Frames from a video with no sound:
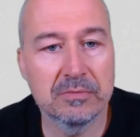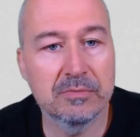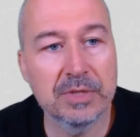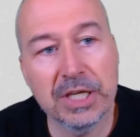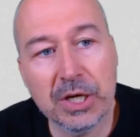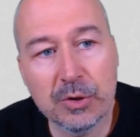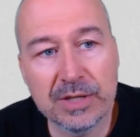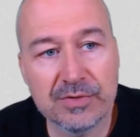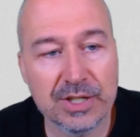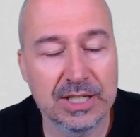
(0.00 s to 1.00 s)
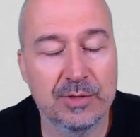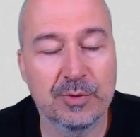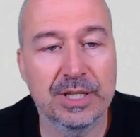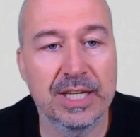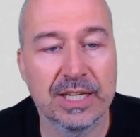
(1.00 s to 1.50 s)
He could have started
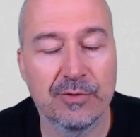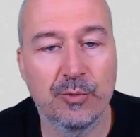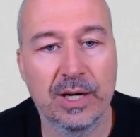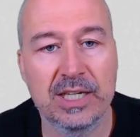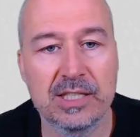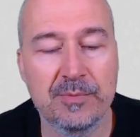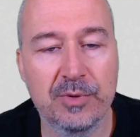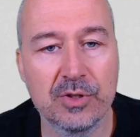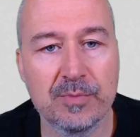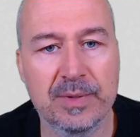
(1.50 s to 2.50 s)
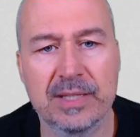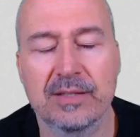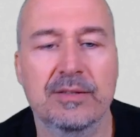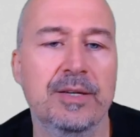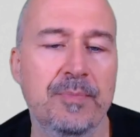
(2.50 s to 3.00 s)
with king f1, I suppose, but
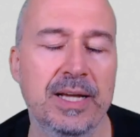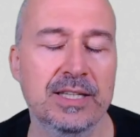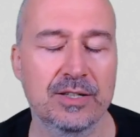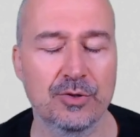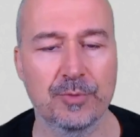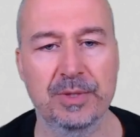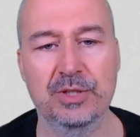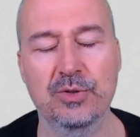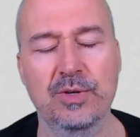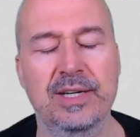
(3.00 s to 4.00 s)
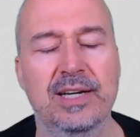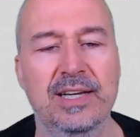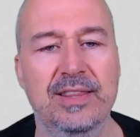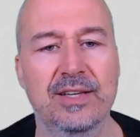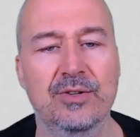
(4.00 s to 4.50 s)
he played rook b2, and
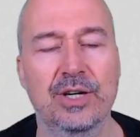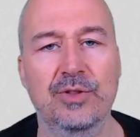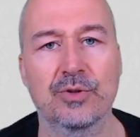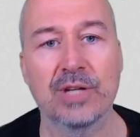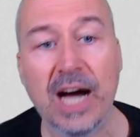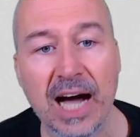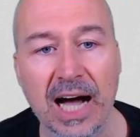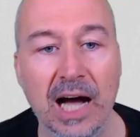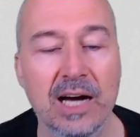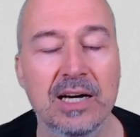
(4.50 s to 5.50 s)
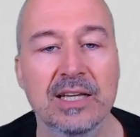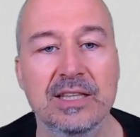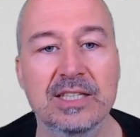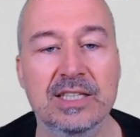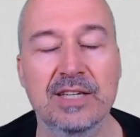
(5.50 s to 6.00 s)
I thought, aha,
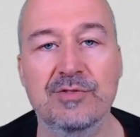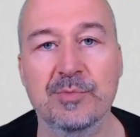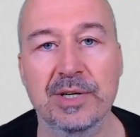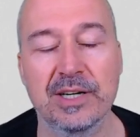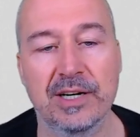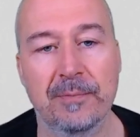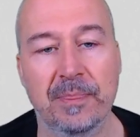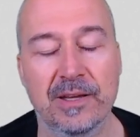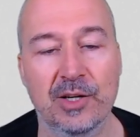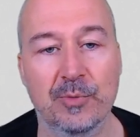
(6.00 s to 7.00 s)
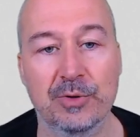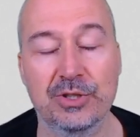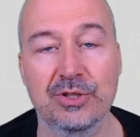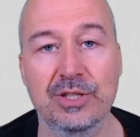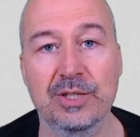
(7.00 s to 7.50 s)
this gives me an
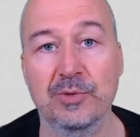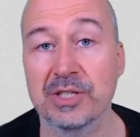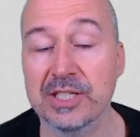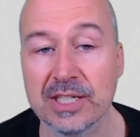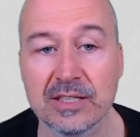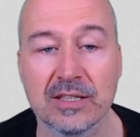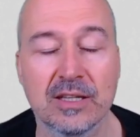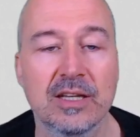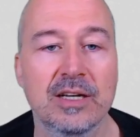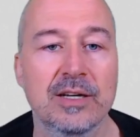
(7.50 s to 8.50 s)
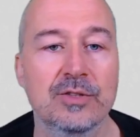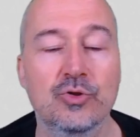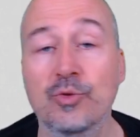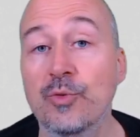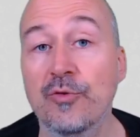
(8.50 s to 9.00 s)
opportunity with a subtle
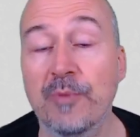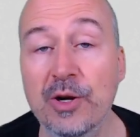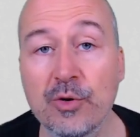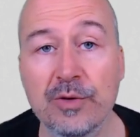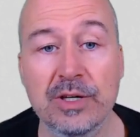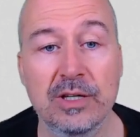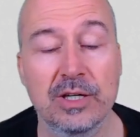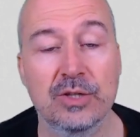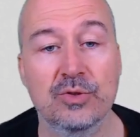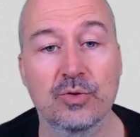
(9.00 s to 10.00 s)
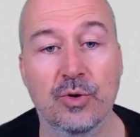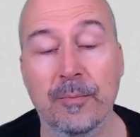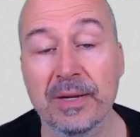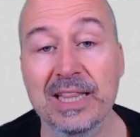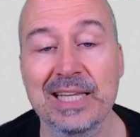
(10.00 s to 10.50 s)
two-move maneuver to
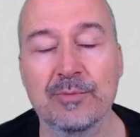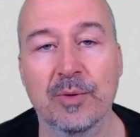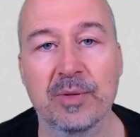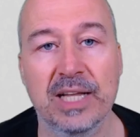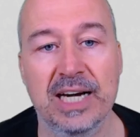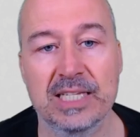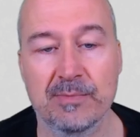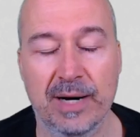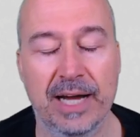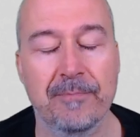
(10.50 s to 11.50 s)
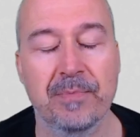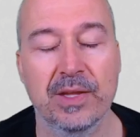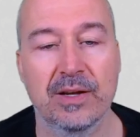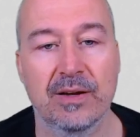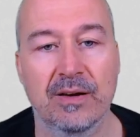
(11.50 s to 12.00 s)
completely immobilize my
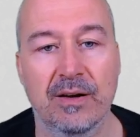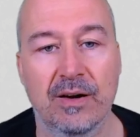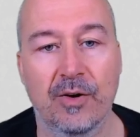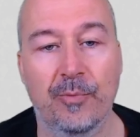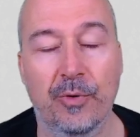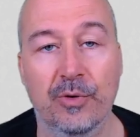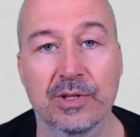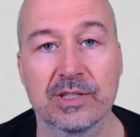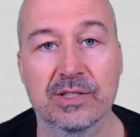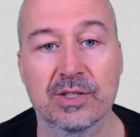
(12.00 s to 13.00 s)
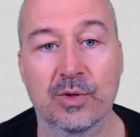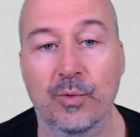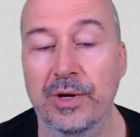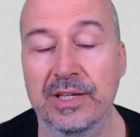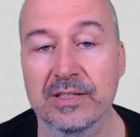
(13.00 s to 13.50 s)
opponent's
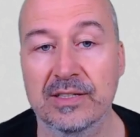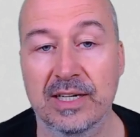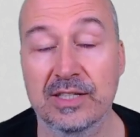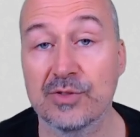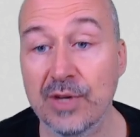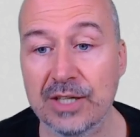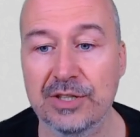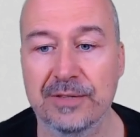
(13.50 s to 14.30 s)
queenside structure.